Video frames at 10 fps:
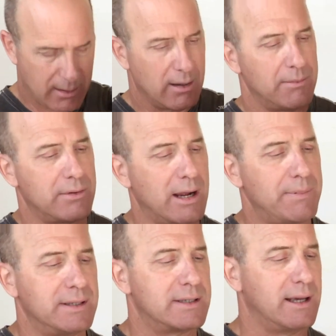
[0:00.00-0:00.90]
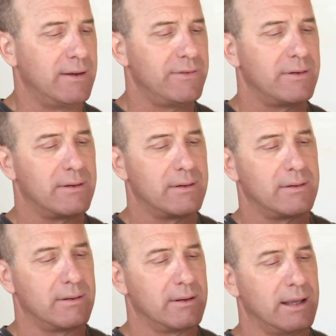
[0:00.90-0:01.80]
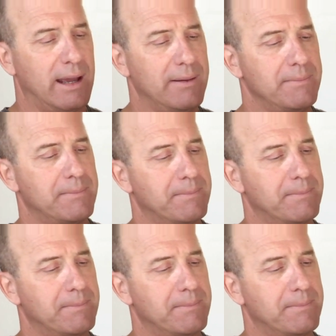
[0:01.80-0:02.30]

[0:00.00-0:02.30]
I'm dropping stuff, okay?